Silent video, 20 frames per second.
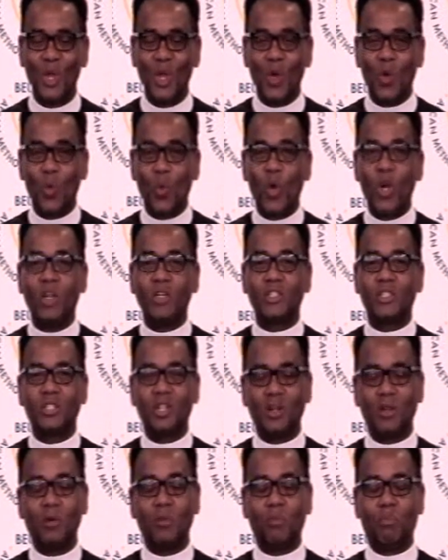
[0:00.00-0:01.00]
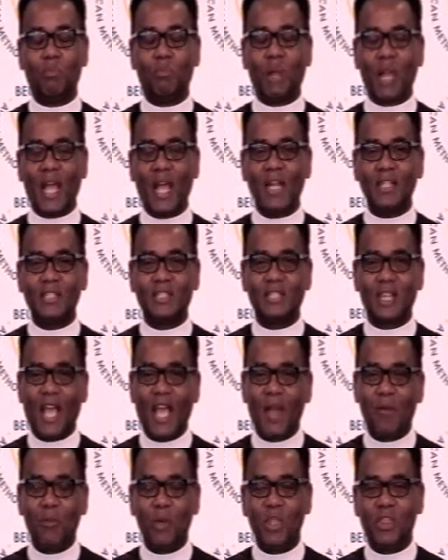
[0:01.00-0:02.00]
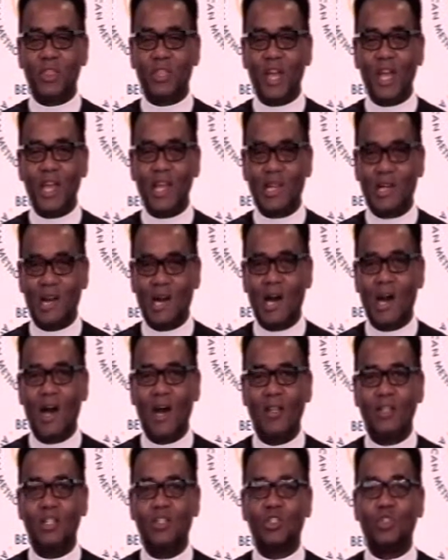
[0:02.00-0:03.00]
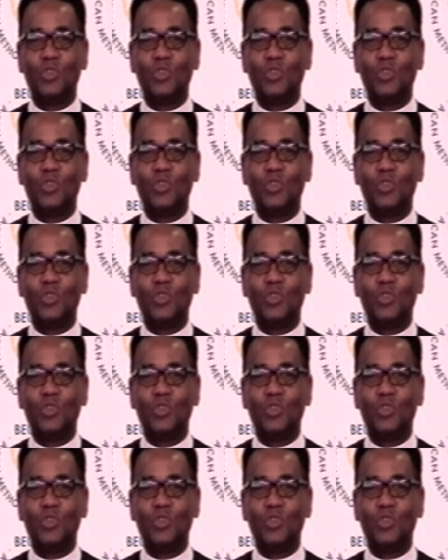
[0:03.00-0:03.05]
We are so blessed and we thank God that you